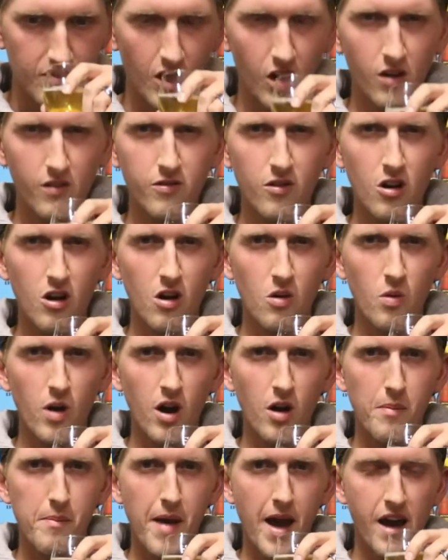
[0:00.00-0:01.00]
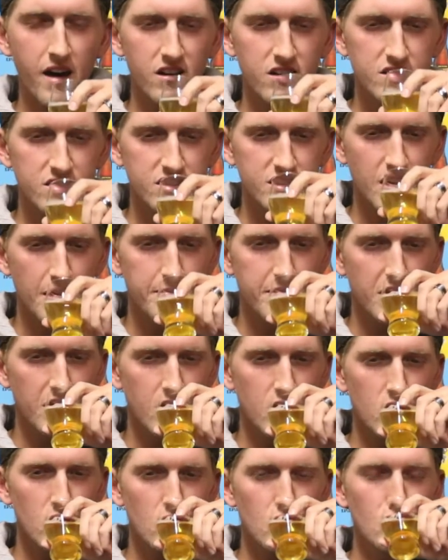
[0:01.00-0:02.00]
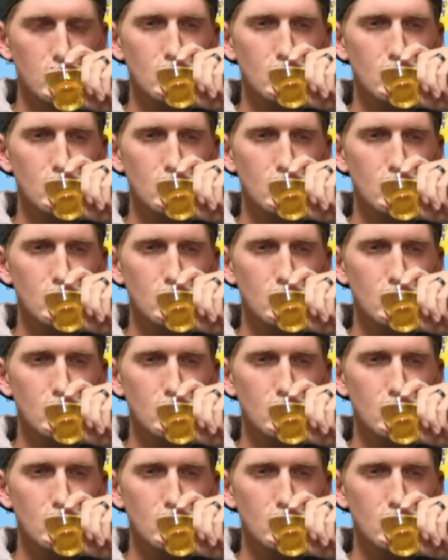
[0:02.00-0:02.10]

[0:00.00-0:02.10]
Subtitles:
Overall, well balanced. I mean,